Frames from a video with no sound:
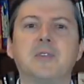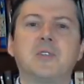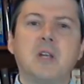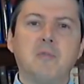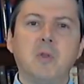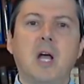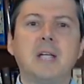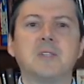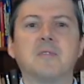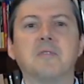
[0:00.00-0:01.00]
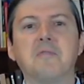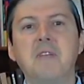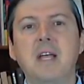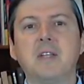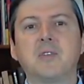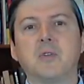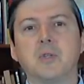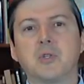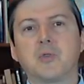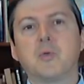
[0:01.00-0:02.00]
several lines of defense to
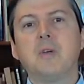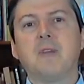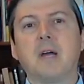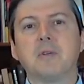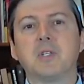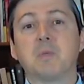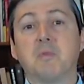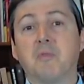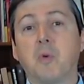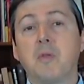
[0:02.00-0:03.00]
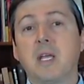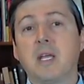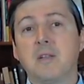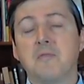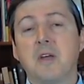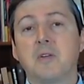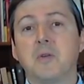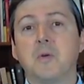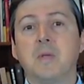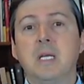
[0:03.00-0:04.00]
destroy viruses before they can infect
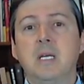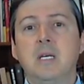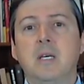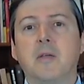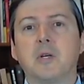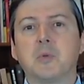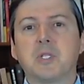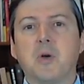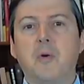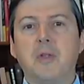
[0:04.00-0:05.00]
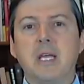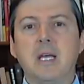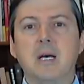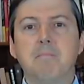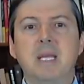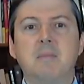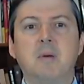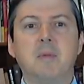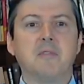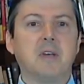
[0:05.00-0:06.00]
you. There is what's called a
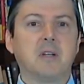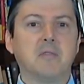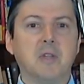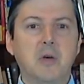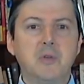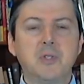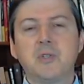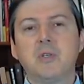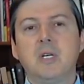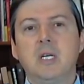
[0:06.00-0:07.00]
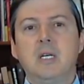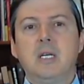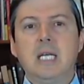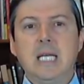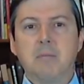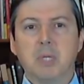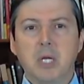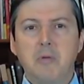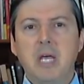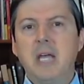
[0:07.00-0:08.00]
minimum infective dose, and
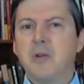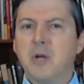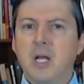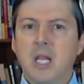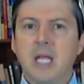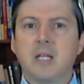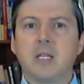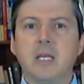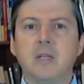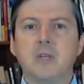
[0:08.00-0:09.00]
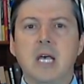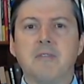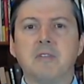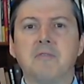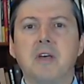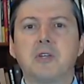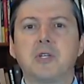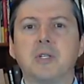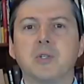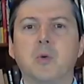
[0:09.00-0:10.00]
below that you're not likely to have an
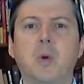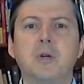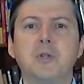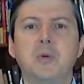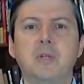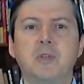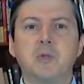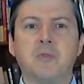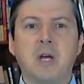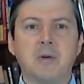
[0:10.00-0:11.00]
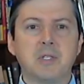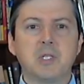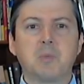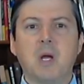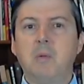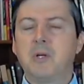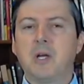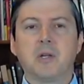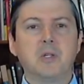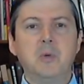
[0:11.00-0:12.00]
infection. So one or two individual viruses probably not
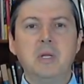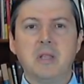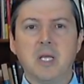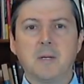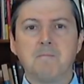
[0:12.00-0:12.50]
going to do anything.